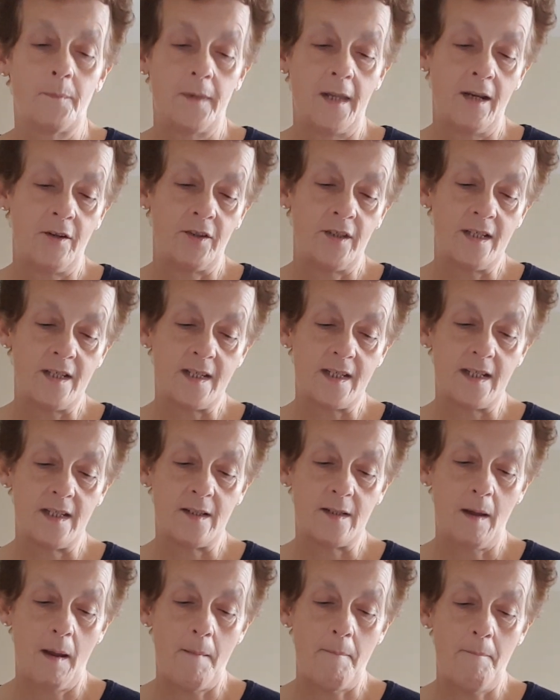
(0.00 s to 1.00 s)
Now this
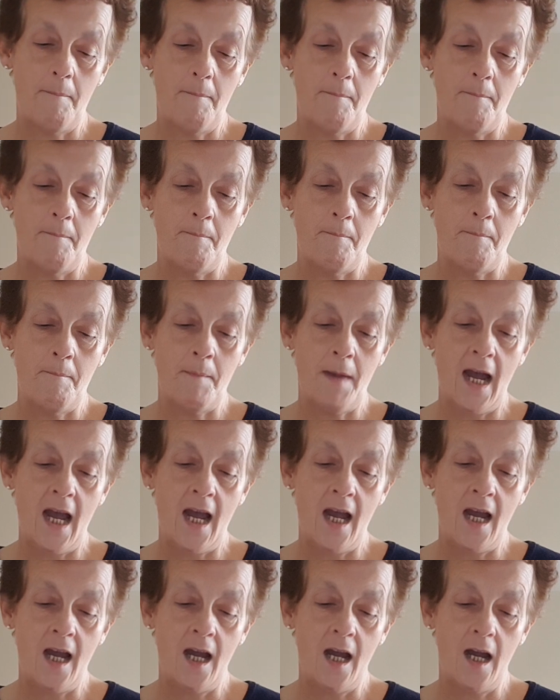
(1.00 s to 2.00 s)
is
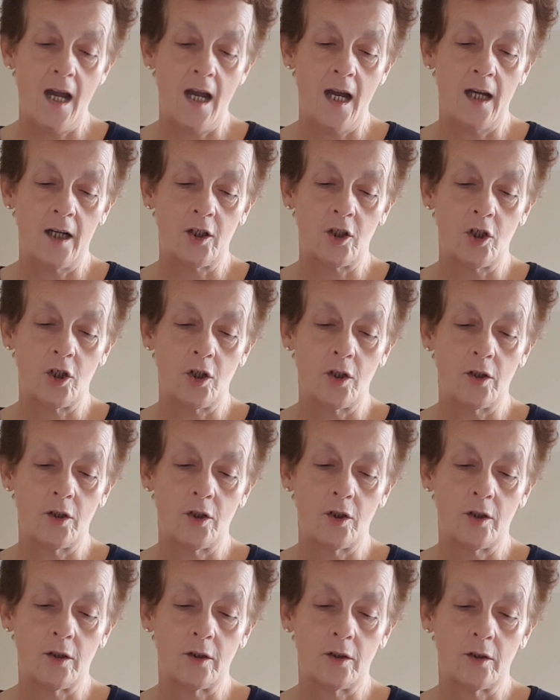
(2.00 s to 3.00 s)
Maha.
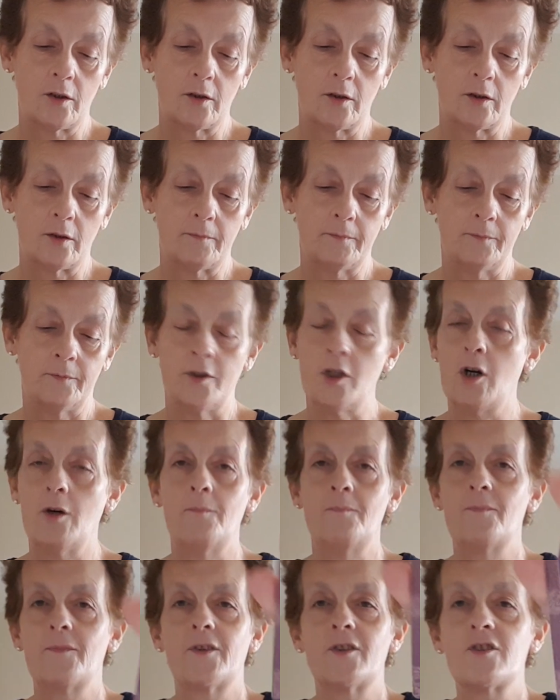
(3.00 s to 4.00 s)

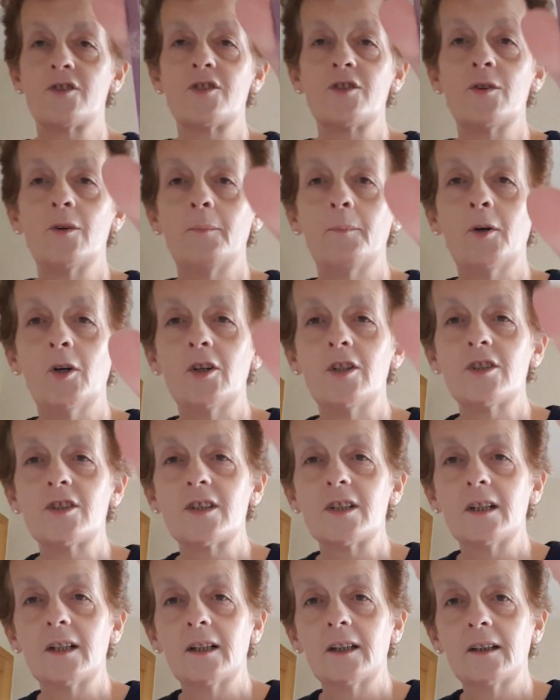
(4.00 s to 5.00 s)
No, there's no
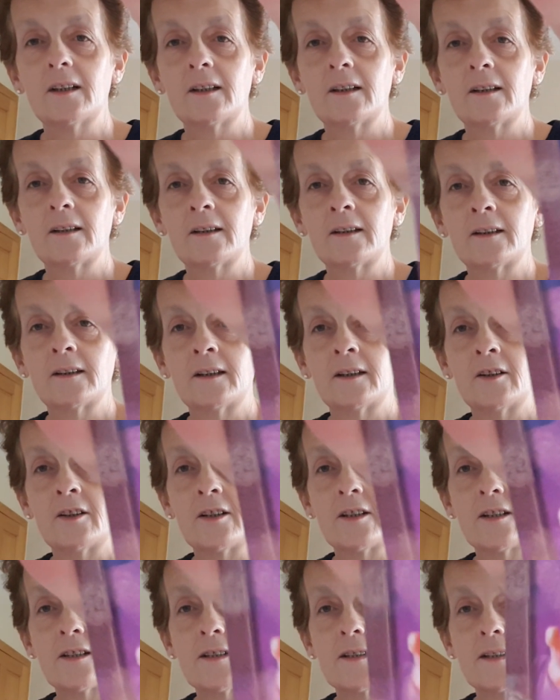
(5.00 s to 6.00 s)
point. There
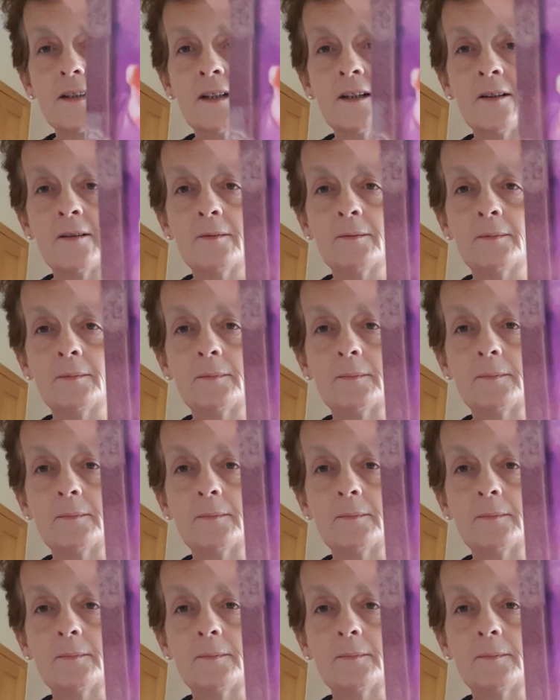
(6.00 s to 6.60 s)
it is there.